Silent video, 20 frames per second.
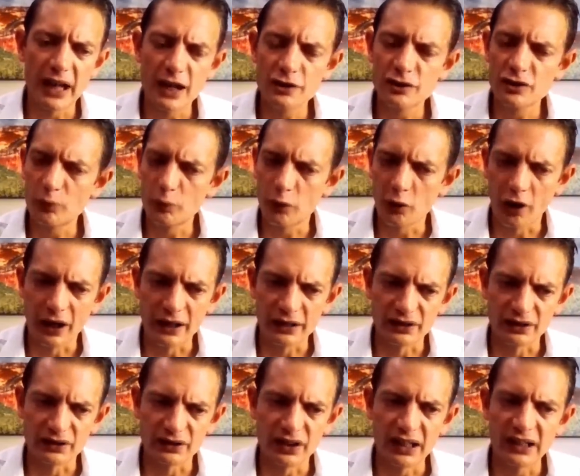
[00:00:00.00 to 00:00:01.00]

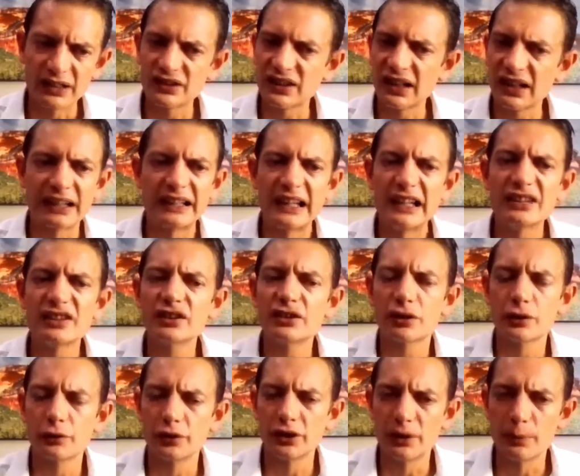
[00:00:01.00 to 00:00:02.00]
Enterprises is an
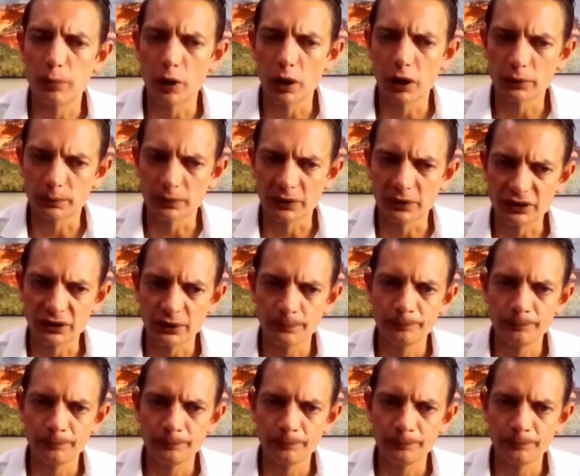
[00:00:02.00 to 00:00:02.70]
unnecessary department.